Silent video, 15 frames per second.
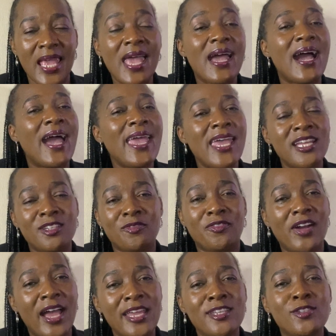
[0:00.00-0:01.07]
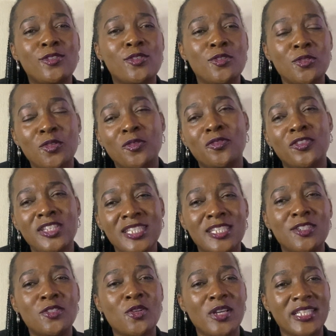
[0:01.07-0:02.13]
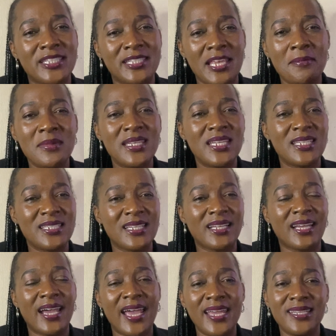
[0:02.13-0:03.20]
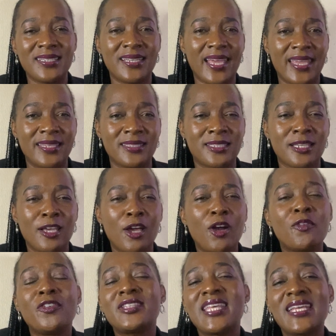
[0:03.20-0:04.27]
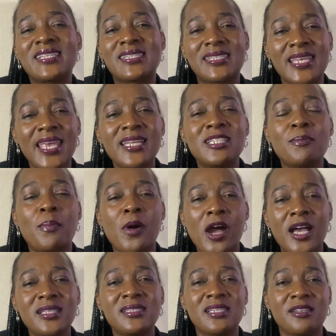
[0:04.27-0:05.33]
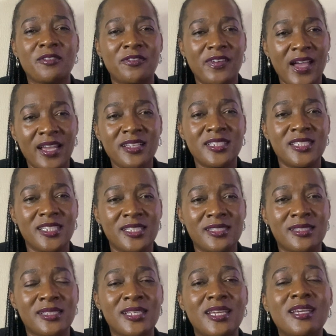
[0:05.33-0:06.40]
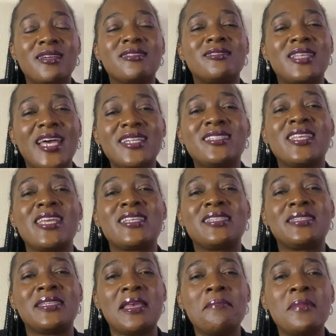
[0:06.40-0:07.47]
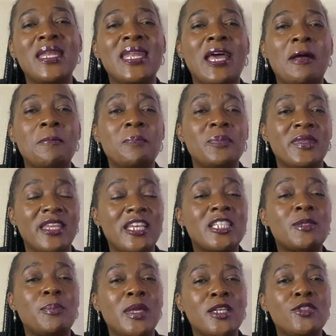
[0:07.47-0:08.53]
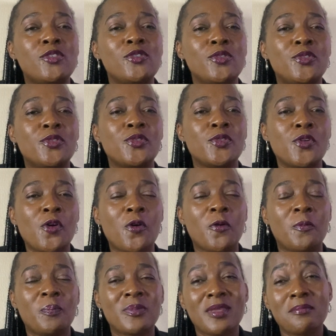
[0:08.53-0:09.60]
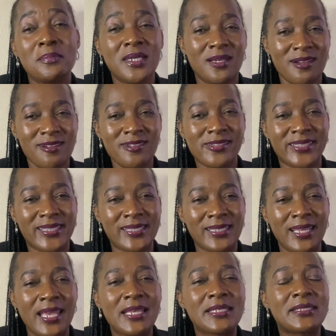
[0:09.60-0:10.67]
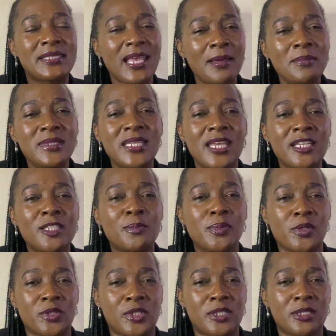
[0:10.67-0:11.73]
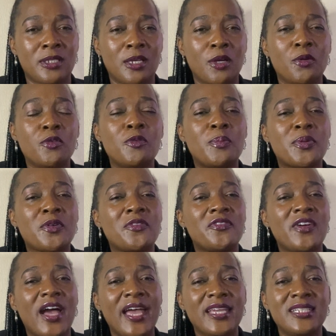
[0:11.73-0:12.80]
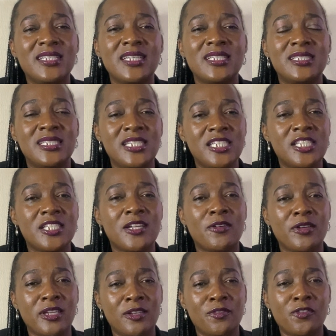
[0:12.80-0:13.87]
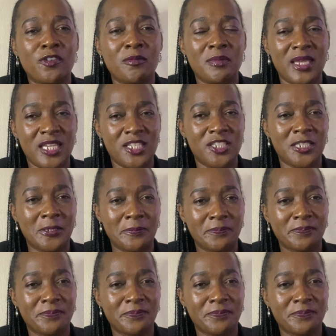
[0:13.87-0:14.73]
I advise you to visit your examination guidelines for the exact parts and functions that the examiner expects you to know because some textbooks will provide additional information.